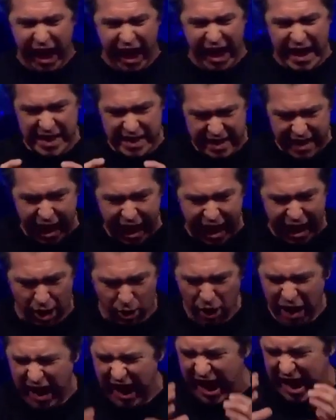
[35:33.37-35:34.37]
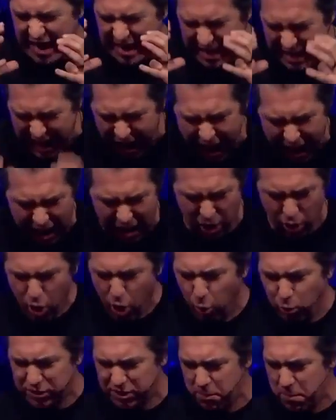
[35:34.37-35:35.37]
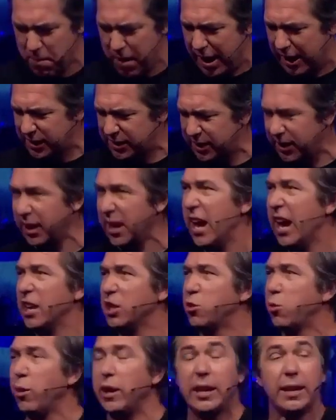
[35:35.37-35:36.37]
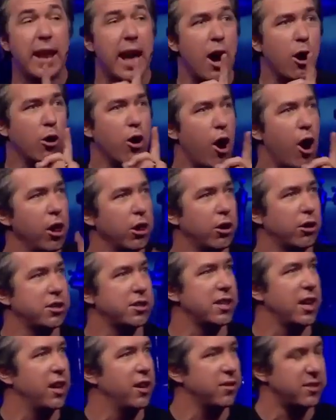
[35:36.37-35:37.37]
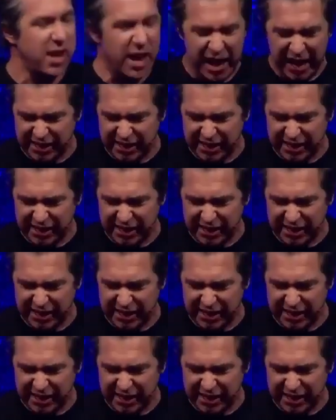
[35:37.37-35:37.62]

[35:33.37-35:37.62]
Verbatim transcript: And now, and now, what's amazing is we now call ourselves